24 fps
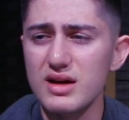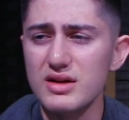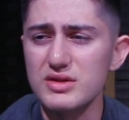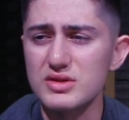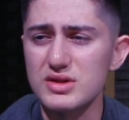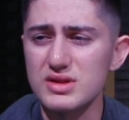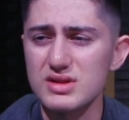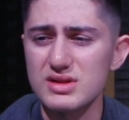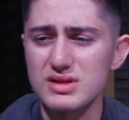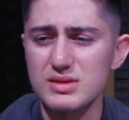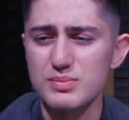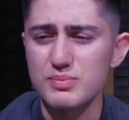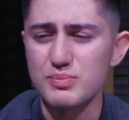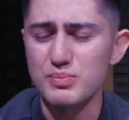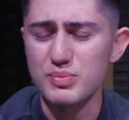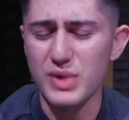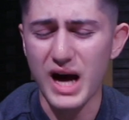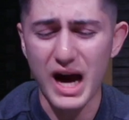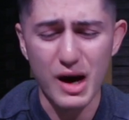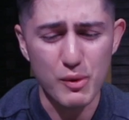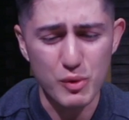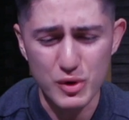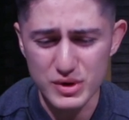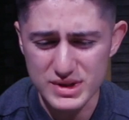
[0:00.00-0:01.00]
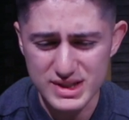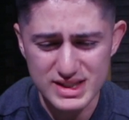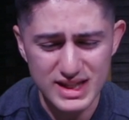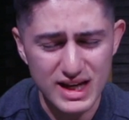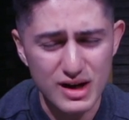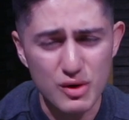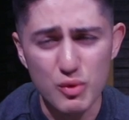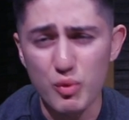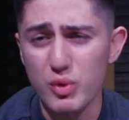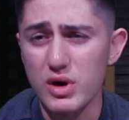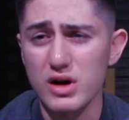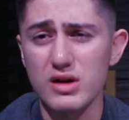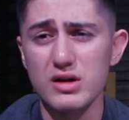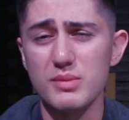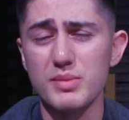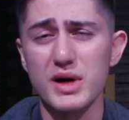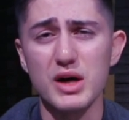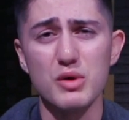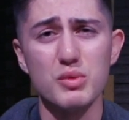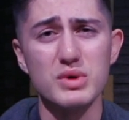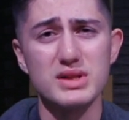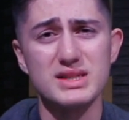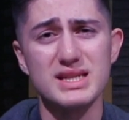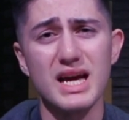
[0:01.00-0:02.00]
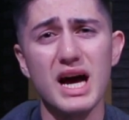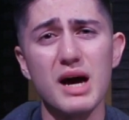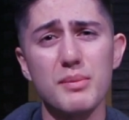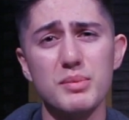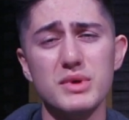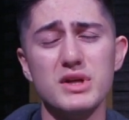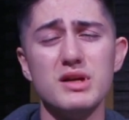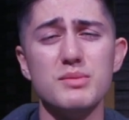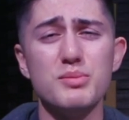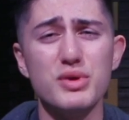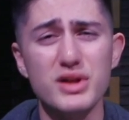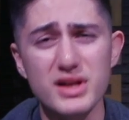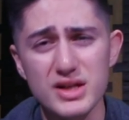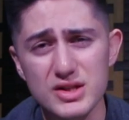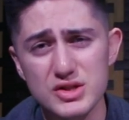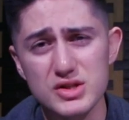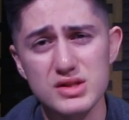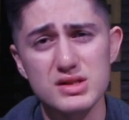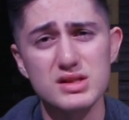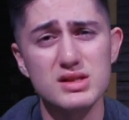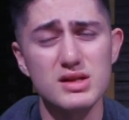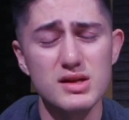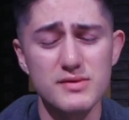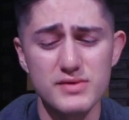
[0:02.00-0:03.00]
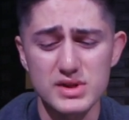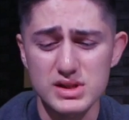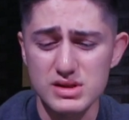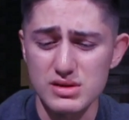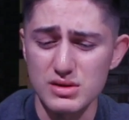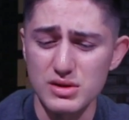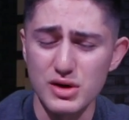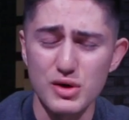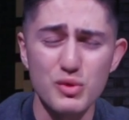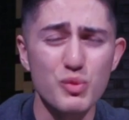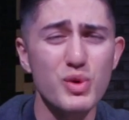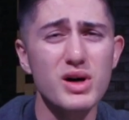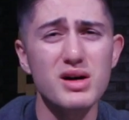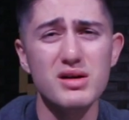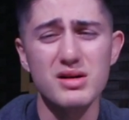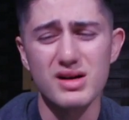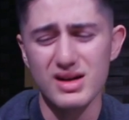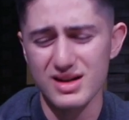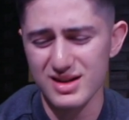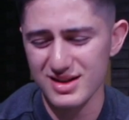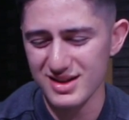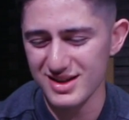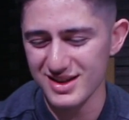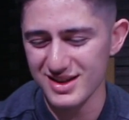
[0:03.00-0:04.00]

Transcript: just, I won't say a word about what's happening. Please just leave us alone. Well,